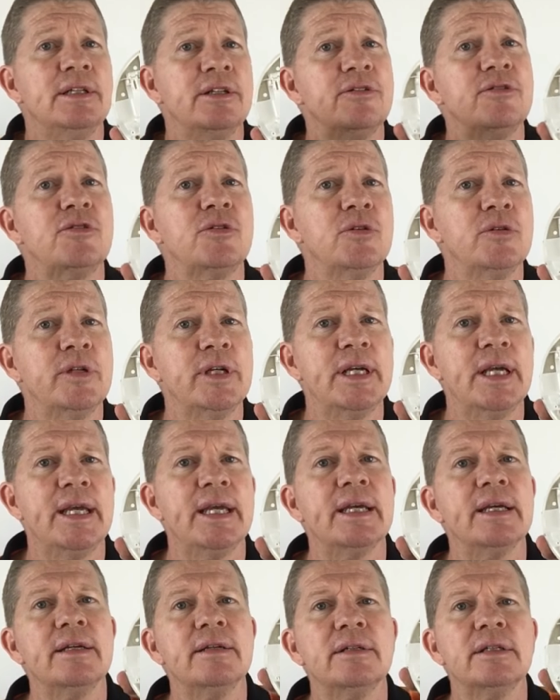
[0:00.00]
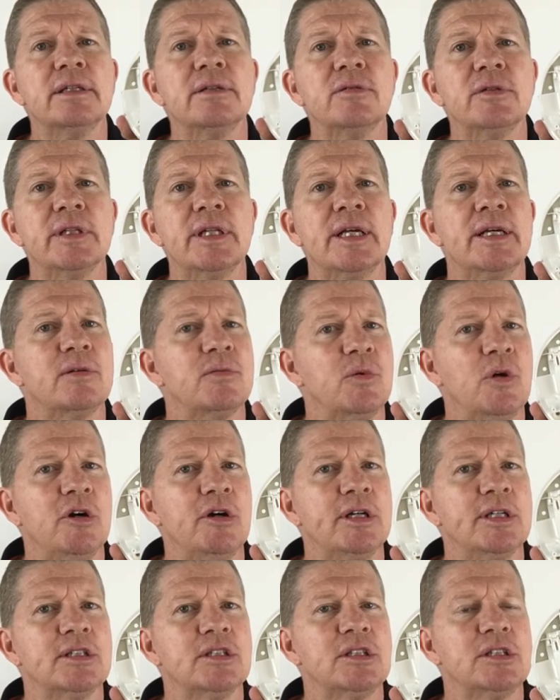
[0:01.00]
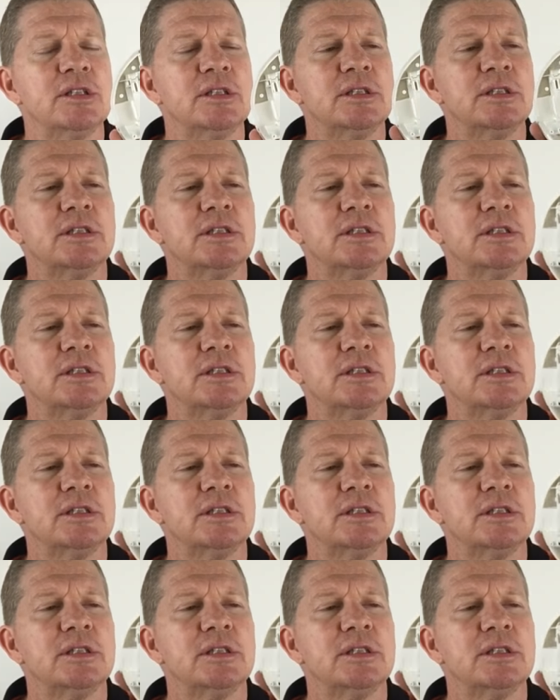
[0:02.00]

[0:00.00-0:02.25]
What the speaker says: through the air without wires.